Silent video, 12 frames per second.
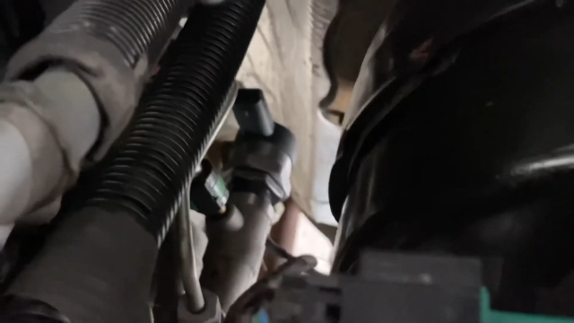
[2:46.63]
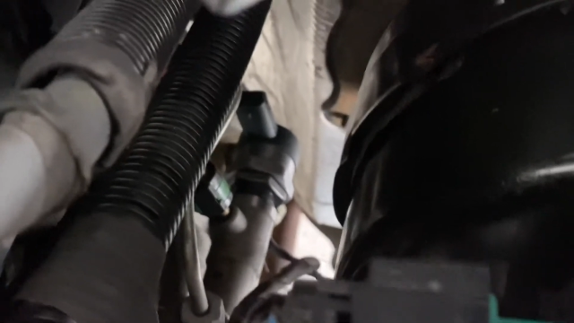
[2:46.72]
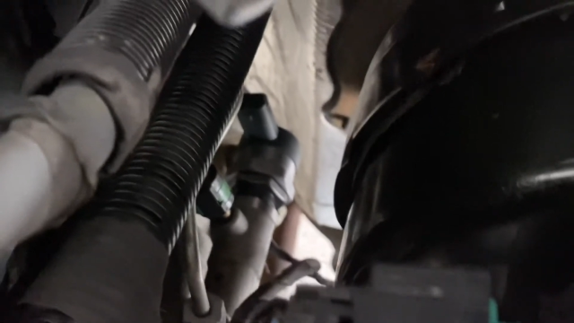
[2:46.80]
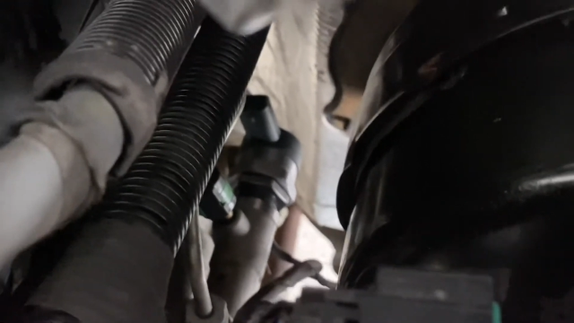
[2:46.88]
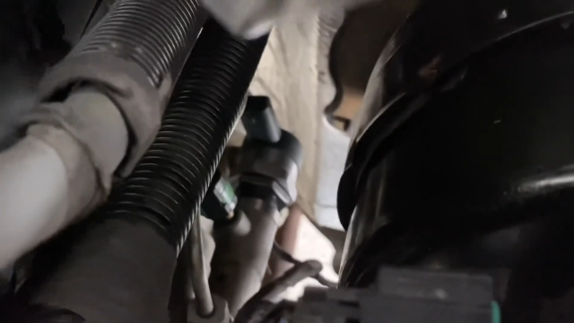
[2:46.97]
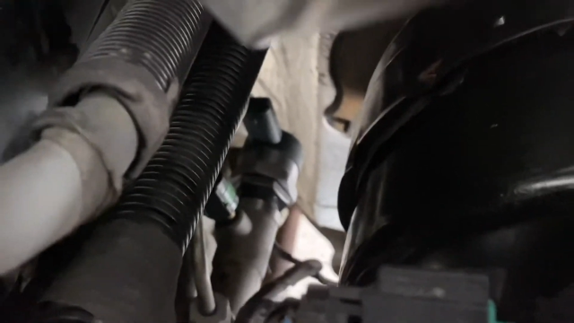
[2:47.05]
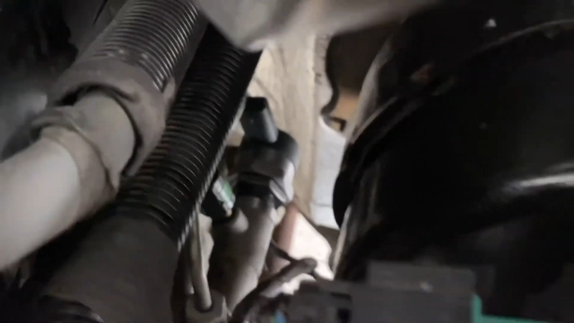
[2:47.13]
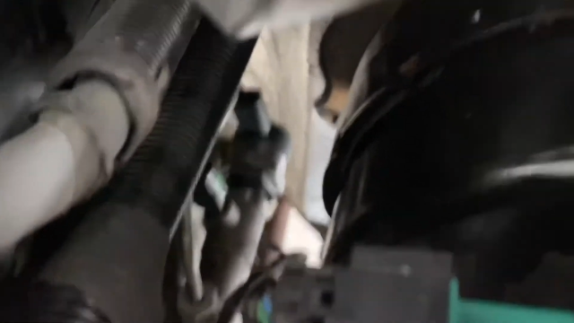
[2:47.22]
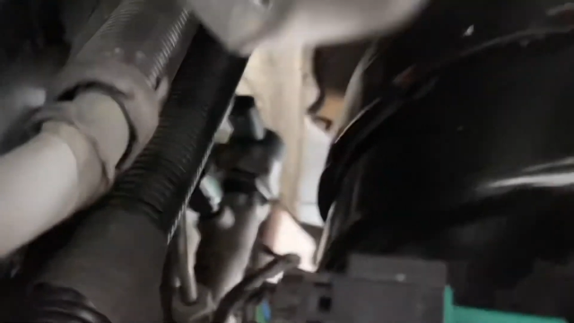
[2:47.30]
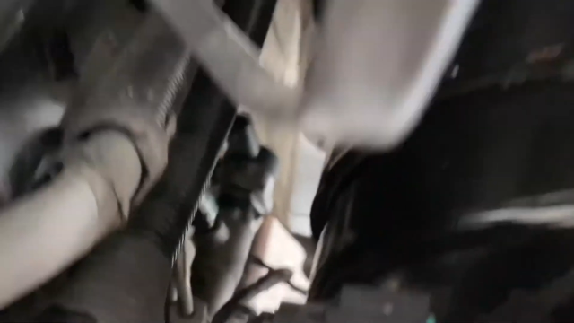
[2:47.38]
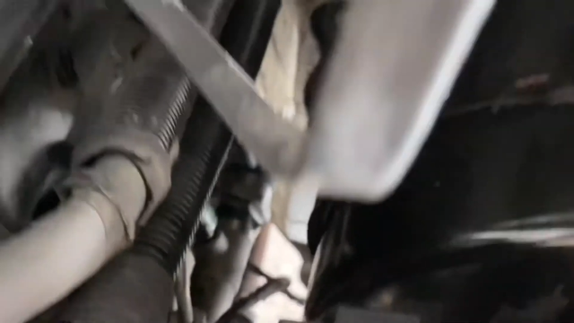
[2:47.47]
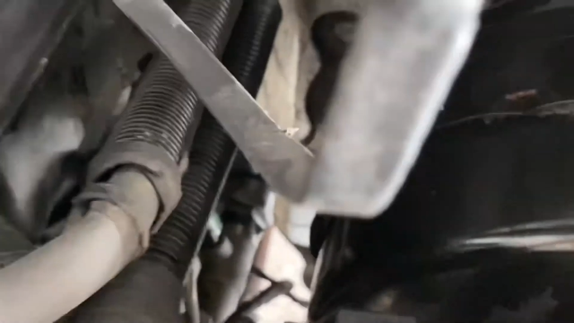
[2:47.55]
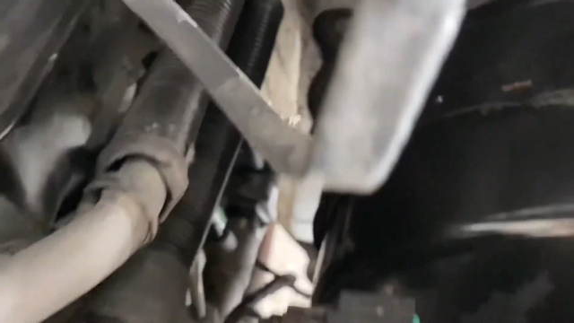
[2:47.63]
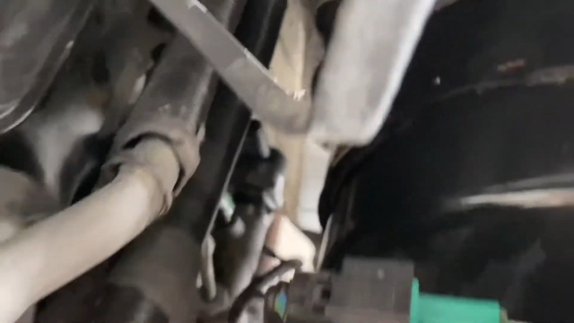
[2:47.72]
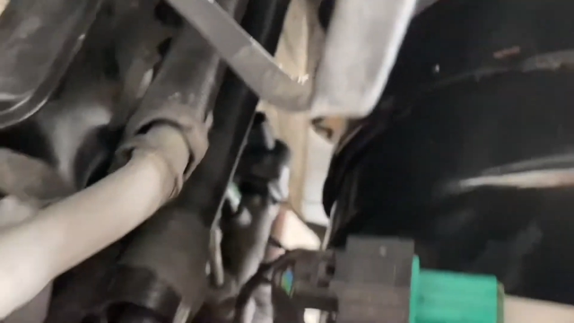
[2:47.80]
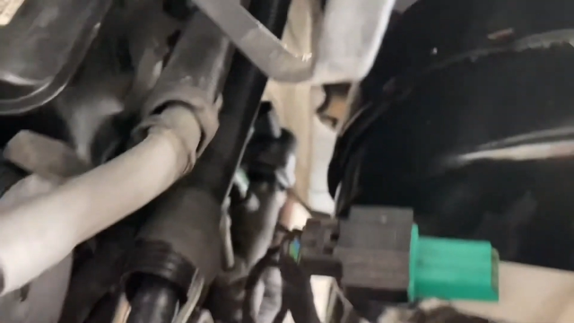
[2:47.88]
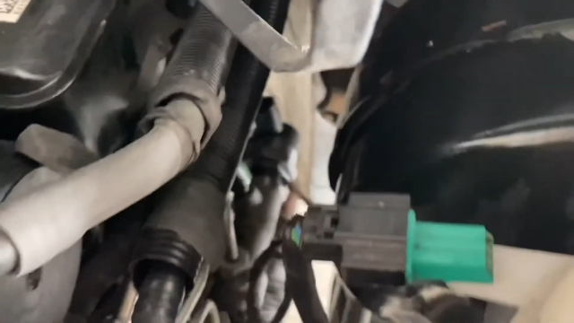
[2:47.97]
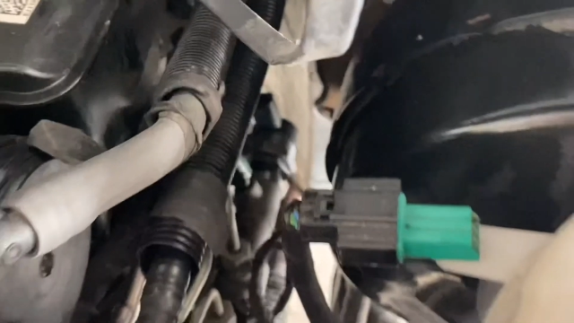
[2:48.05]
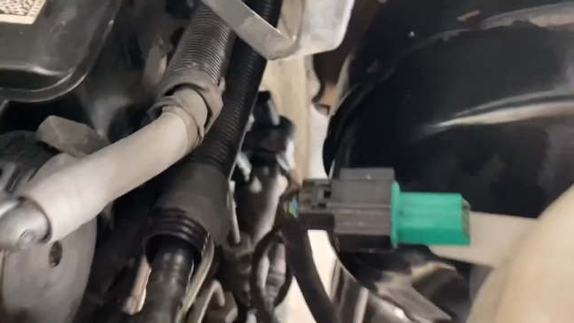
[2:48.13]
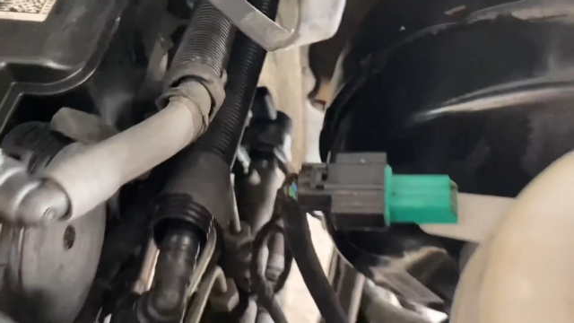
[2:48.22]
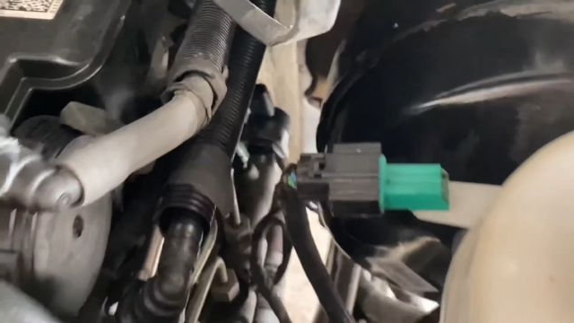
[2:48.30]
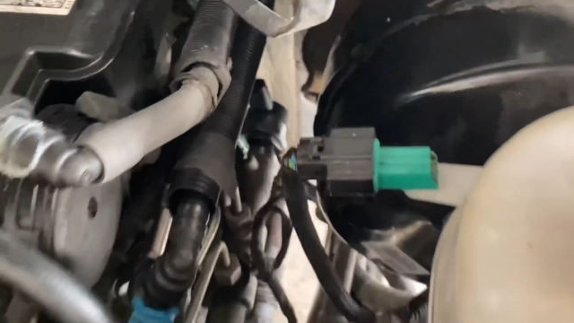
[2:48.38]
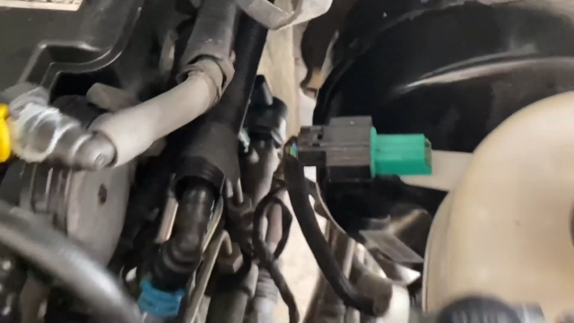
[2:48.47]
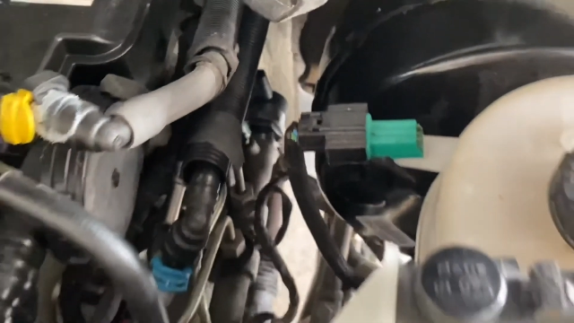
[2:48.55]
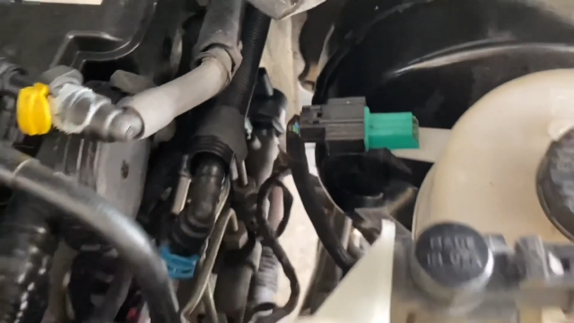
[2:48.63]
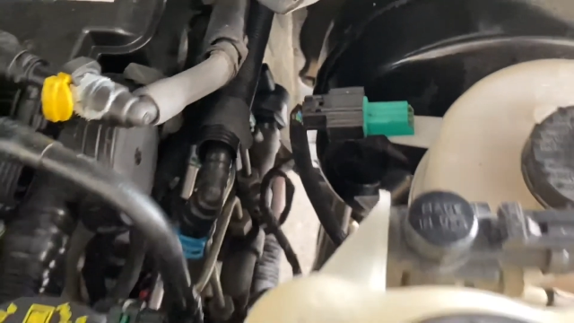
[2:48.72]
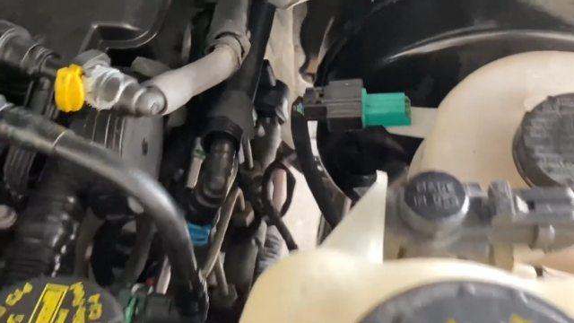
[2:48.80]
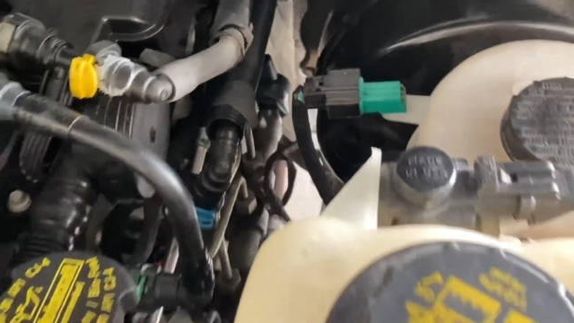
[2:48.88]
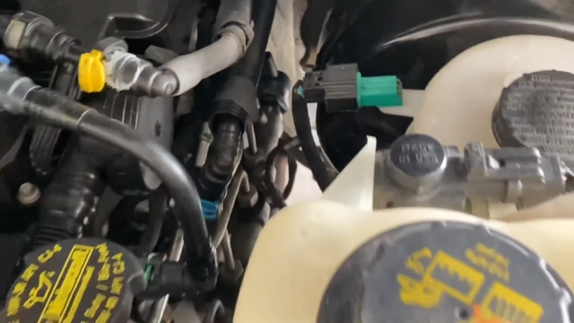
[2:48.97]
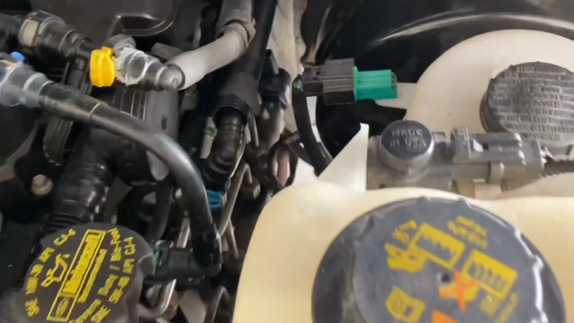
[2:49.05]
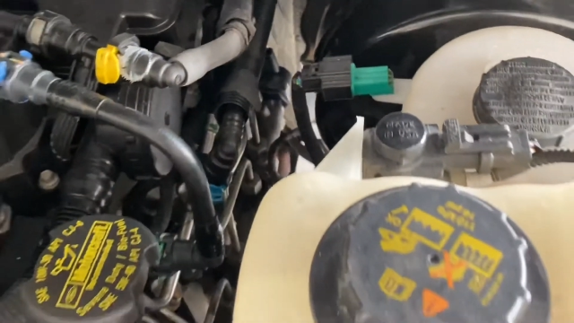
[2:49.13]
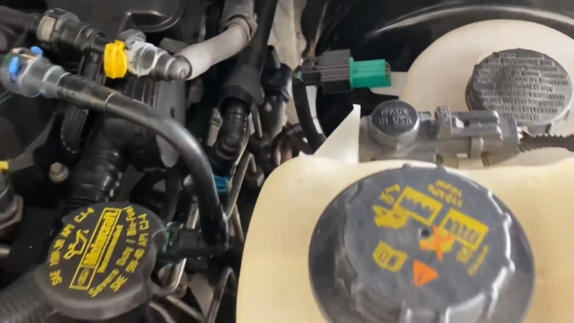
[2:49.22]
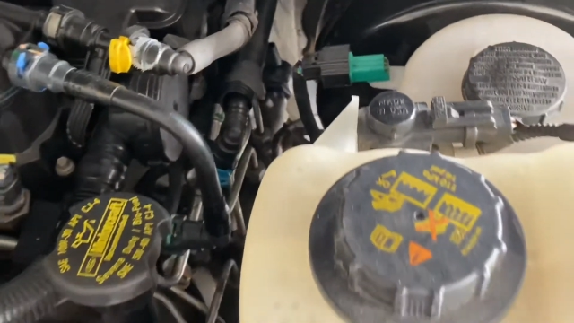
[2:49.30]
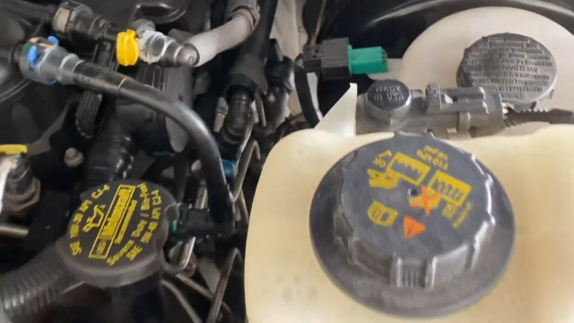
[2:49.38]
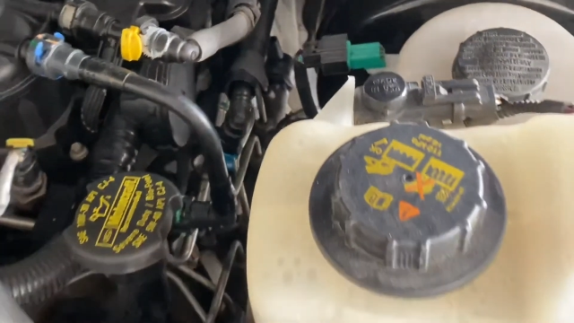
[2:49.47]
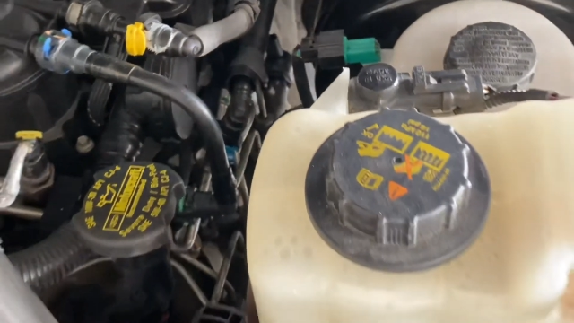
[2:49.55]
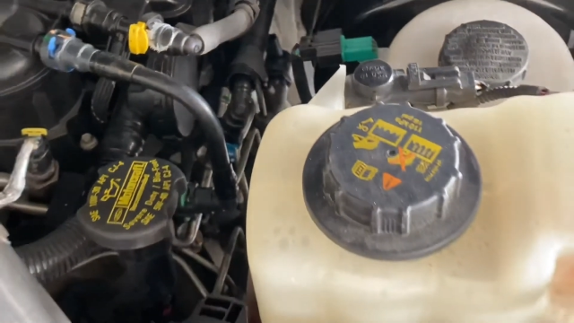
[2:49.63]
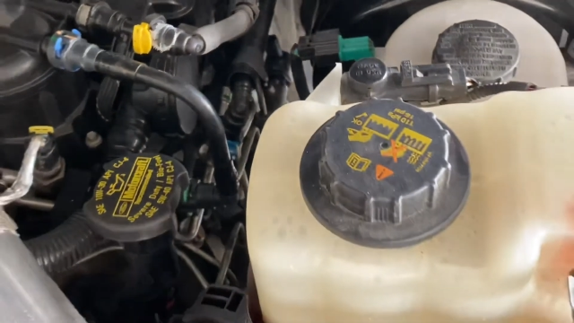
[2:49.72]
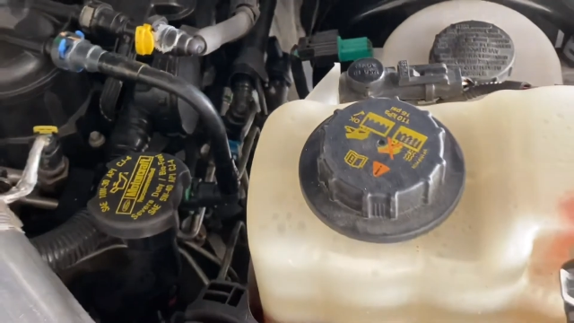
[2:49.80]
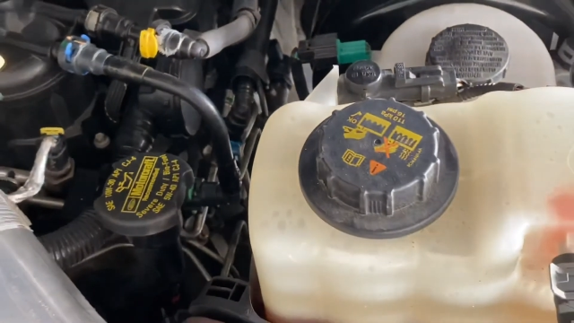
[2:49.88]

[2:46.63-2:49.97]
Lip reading: [unreadable: no face in view]